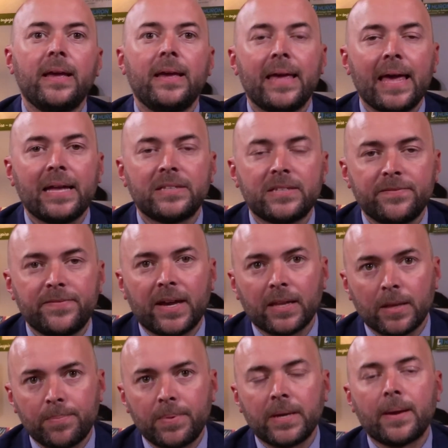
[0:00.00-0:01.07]
and
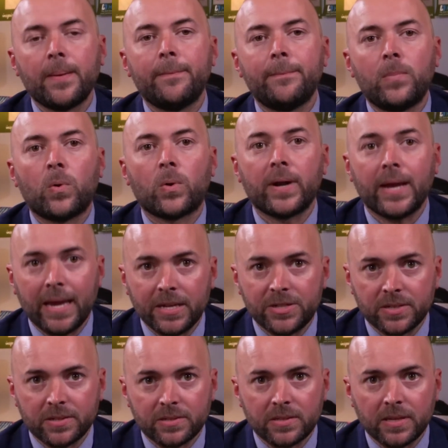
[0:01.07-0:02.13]
developing more
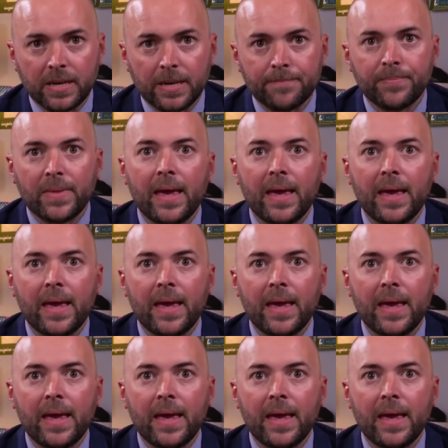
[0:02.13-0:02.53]
agency.